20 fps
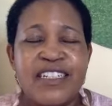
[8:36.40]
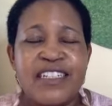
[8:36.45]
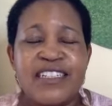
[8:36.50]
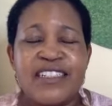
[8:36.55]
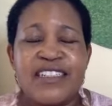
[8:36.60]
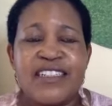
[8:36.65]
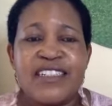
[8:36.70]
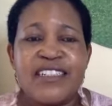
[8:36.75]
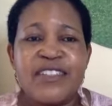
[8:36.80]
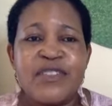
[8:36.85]

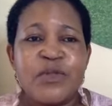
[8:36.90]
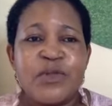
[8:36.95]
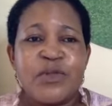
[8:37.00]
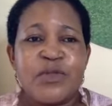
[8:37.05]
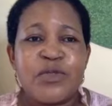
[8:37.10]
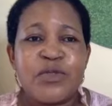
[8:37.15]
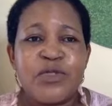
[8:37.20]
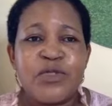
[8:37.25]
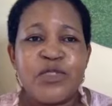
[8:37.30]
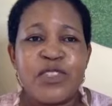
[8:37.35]
And then
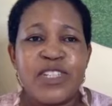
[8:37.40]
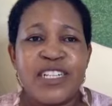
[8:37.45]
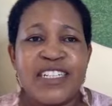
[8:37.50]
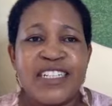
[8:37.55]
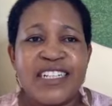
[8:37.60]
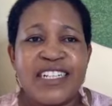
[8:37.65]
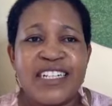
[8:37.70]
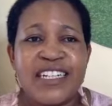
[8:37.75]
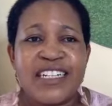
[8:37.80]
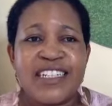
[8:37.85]
also you
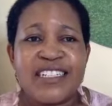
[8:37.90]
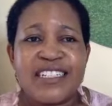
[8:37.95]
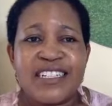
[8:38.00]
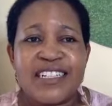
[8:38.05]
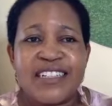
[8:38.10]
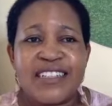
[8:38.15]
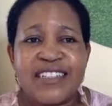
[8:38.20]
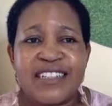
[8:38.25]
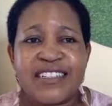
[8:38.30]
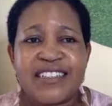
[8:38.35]
can add,
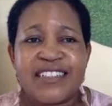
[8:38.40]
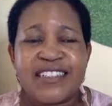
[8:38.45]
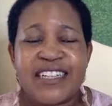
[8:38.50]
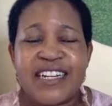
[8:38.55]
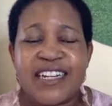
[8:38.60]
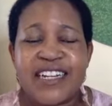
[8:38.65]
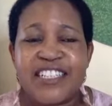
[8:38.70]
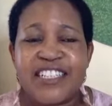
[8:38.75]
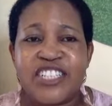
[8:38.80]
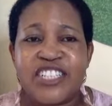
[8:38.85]
and that
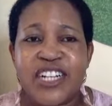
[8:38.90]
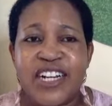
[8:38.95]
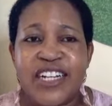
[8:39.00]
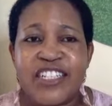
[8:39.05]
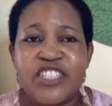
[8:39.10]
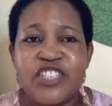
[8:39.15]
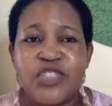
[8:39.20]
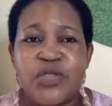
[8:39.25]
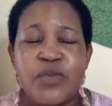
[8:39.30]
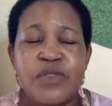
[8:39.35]

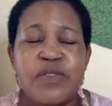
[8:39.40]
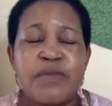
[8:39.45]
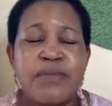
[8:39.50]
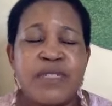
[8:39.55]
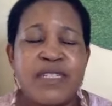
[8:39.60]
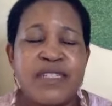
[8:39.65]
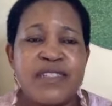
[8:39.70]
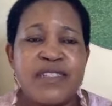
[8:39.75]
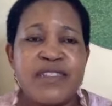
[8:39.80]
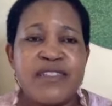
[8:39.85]
I choose
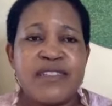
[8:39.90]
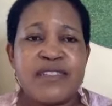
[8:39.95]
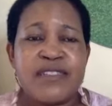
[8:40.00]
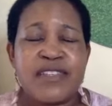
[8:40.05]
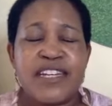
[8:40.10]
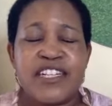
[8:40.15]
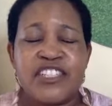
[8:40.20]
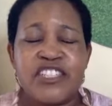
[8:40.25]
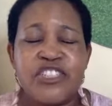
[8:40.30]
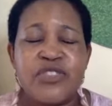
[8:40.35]
peace,
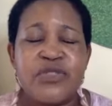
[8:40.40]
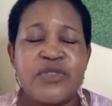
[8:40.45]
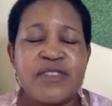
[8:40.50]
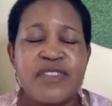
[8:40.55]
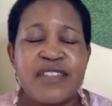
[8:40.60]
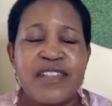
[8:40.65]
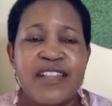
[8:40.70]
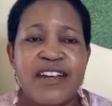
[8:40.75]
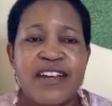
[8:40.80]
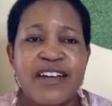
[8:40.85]
I
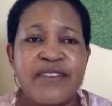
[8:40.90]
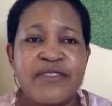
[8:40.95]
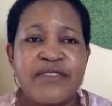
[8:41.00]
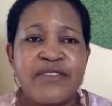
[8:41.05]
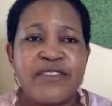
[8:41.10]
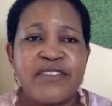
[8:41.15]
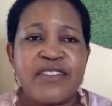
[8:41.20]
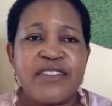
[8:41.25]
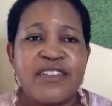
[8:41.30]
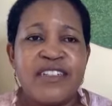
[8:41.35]
choose love,
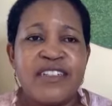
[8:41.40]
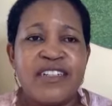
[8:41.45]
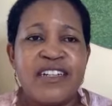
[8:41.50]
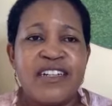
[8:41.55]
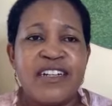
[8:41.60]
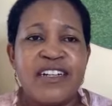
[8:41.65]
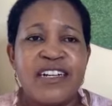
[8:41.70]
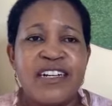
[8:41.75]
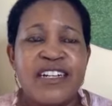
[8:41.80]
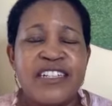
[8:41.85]

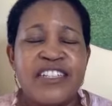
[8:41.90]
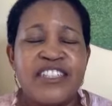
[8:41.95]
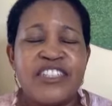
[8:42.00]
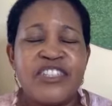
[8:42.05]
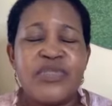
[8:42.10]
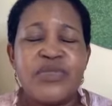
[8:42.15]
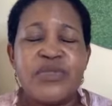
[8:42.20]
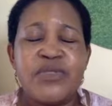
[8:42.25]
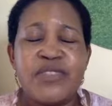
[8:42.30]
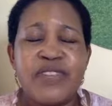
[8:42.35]
I
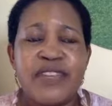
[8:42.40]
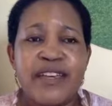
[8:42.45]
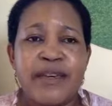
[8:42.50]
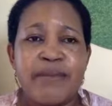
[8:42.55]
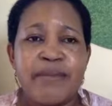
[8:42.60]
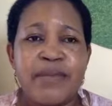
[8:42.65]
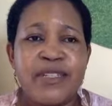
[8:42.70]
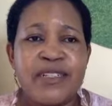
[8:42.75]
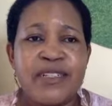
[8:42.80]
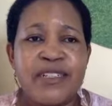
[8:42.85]
choose
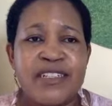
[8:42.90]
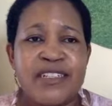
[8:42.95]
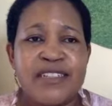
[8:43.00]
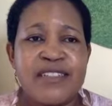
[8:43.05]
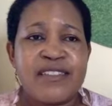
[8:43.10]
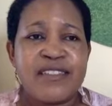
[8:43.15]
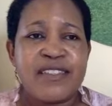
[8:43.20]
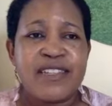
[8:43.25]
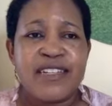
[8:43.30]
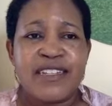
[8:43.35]

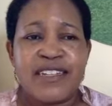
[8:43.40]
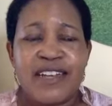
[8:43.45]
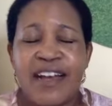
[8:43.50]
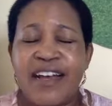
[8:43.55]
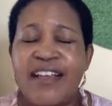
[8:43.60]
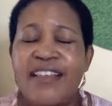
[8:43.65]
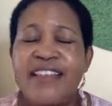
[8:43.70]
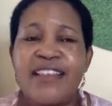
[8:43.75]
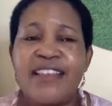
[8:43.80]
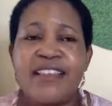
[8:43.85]
happiness and
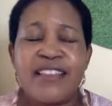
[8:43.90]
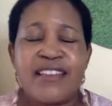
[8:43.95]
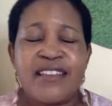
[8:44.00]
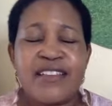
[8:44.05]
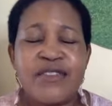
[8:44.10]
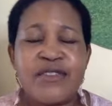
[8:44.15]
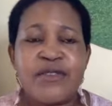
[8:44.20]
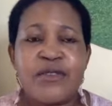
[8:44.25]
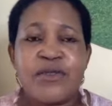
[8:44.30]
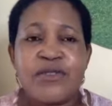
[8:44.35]
other
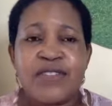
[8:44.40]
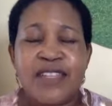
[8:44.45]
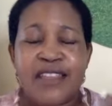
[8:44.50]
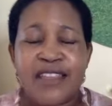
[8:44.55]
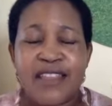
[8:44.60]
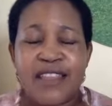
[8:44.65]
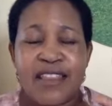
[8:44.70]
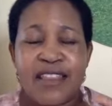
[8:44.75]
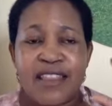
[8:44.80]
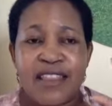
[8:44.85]
things. Those are
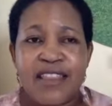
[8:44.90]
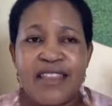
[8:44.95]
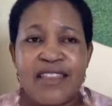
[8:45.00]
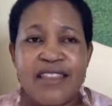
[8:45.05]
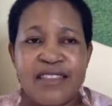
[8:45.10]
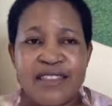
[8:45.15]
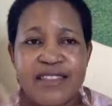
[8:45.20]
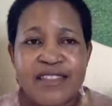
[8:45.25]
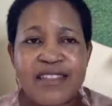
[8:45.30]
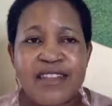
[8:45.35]
the
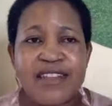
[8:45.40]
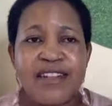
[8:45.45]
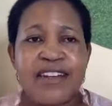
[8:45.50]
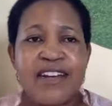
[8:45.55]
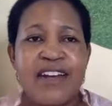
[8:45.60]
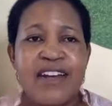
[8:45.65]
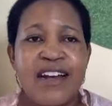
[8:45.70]
things that